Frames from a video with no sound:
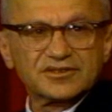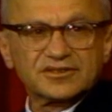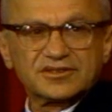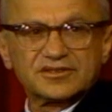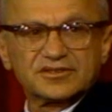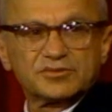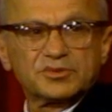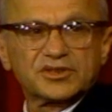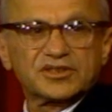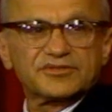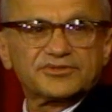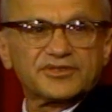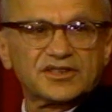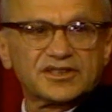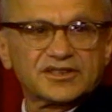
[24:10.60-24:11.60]
with a
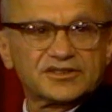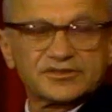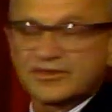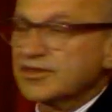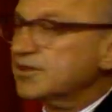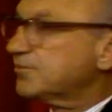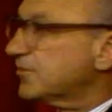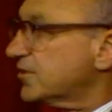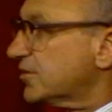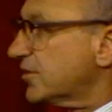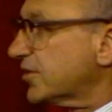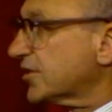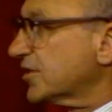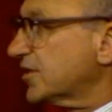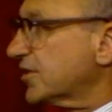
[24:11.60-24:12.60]
flood or an,
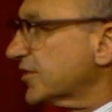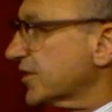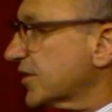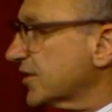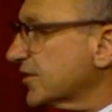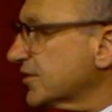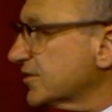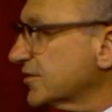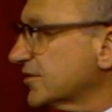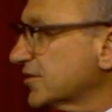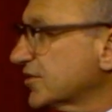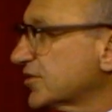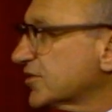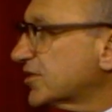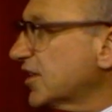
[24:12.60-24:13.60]
or a hurricane
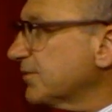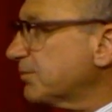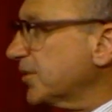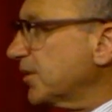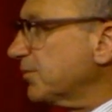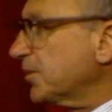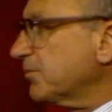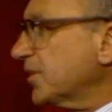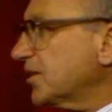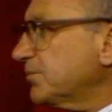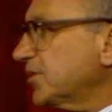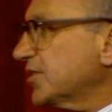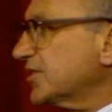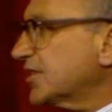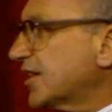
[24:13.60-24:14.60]
some people may be
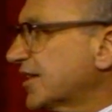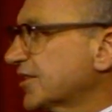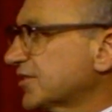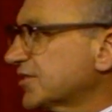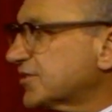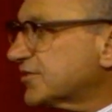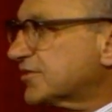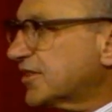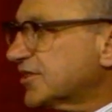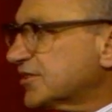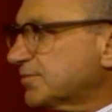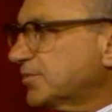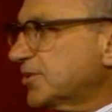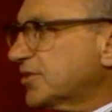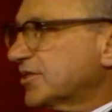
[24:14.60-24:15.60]
in dire distress
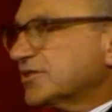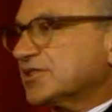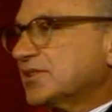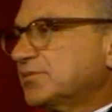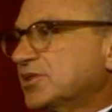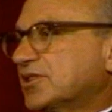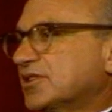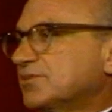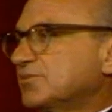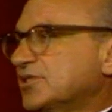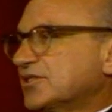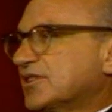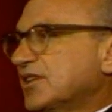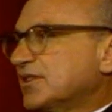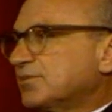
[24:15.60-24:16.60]
because they become
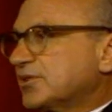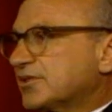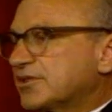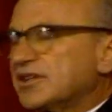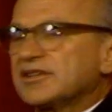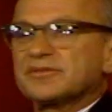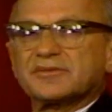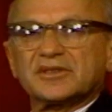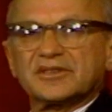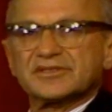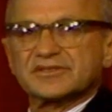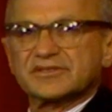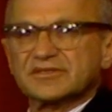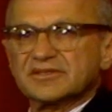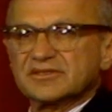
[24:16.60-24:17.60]
disabled or otherwise
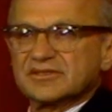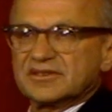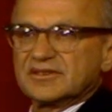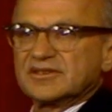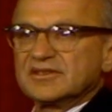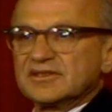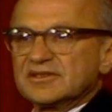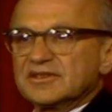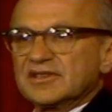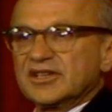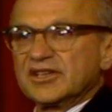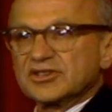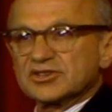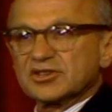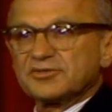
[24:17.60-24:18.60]

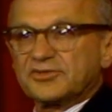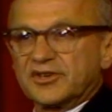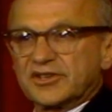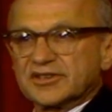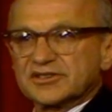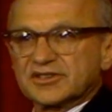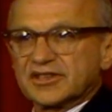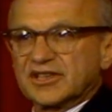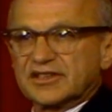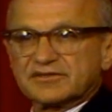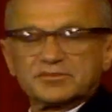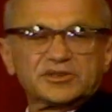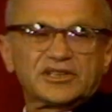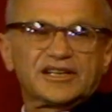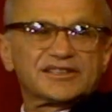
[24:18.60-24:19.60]
insofar as the
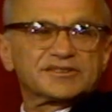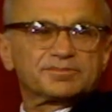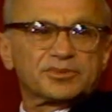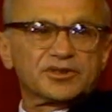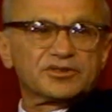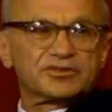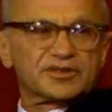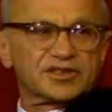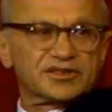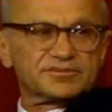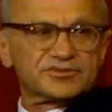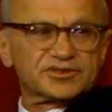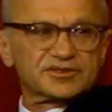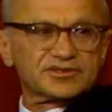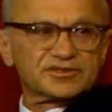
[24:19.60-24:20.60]
government has
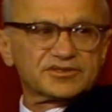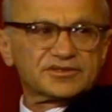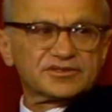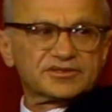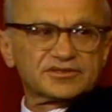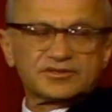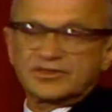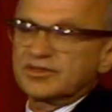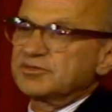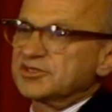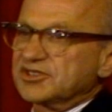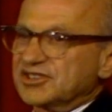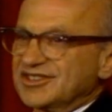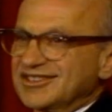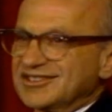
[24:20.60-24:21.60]
programs to
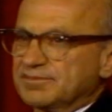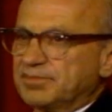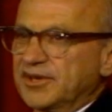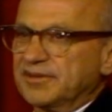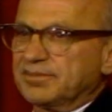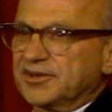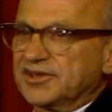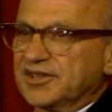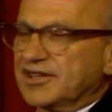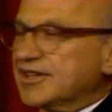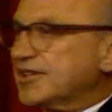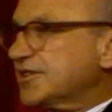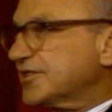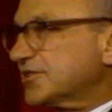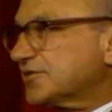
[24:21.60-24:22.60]
assist people in
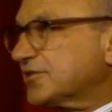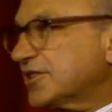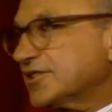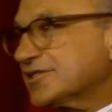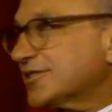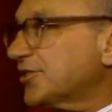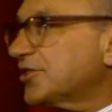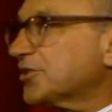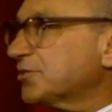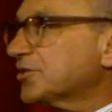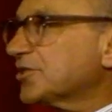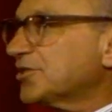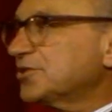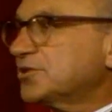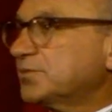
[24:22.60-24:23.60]
dire distress it ought to
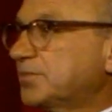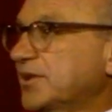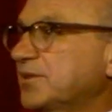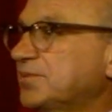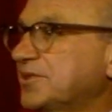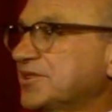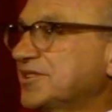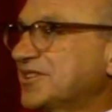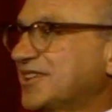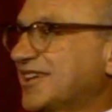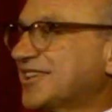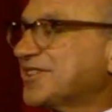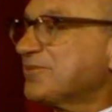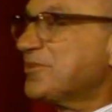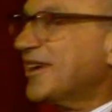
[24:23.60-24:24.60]
include people in
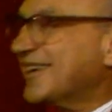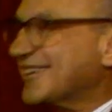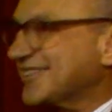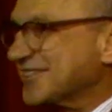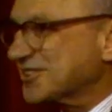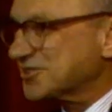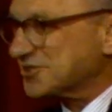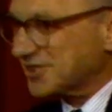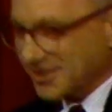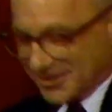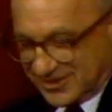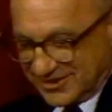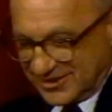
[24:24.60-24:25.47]
dire medical distress